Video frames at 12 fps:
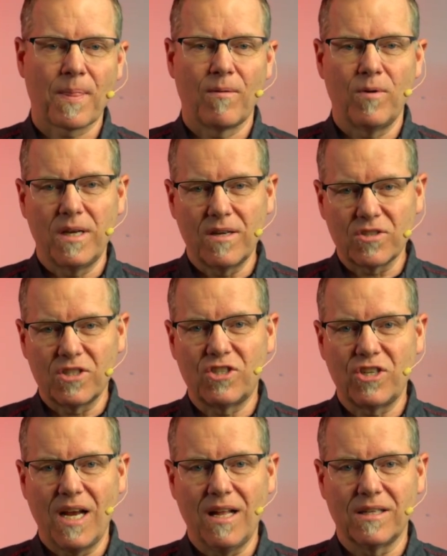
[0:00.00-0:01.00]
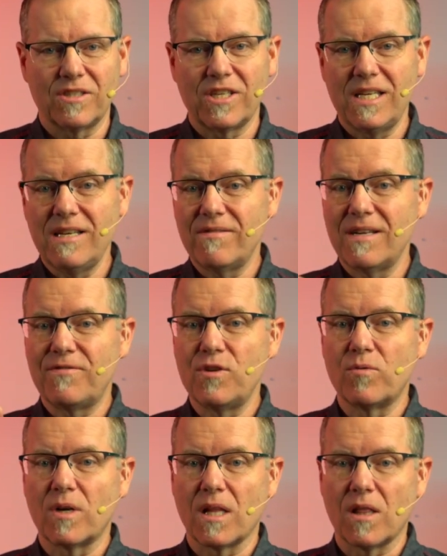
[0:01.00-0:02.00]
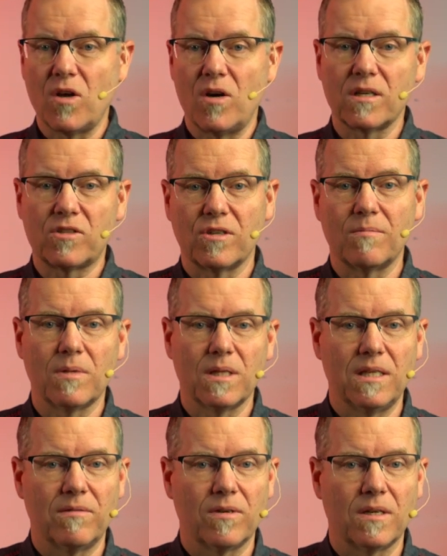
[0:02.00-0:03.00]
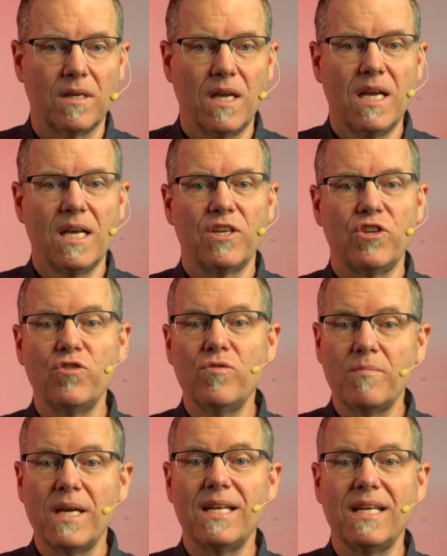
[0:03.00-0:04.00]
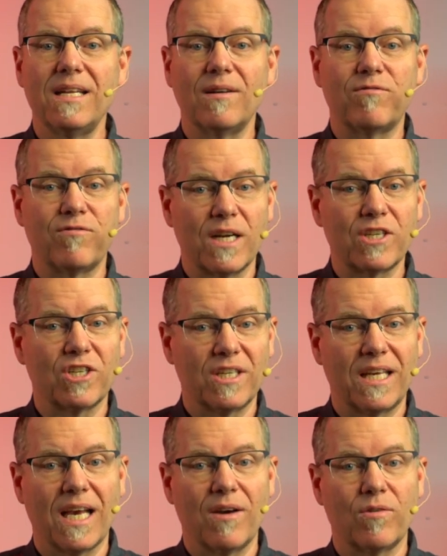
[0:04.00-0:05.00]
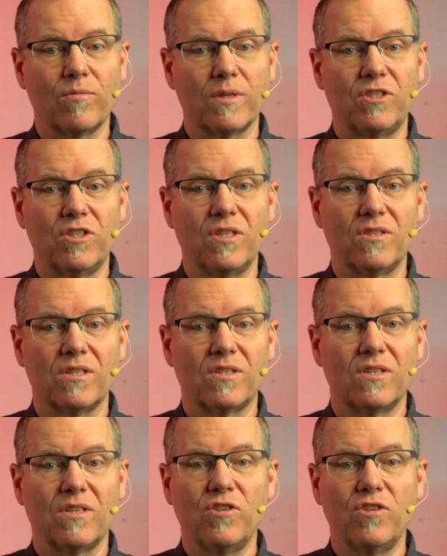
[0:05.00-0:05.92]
Well, here's the challenge. Even if you are a long term believer, you may need a fresh encounter with Jesus.